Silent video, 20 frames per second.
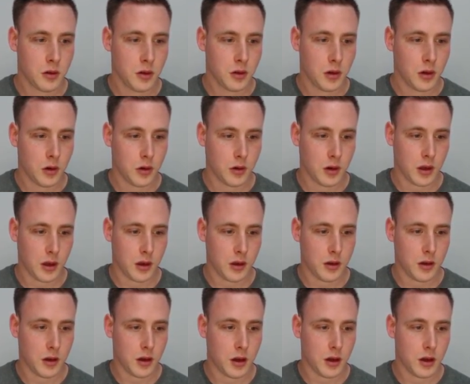Okay,
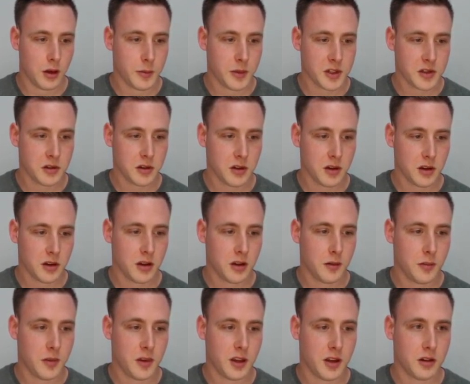uh, I'm actually going to
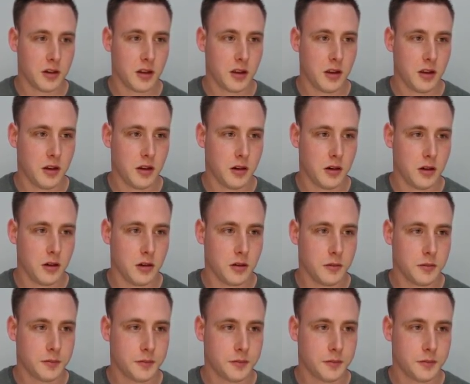come down here,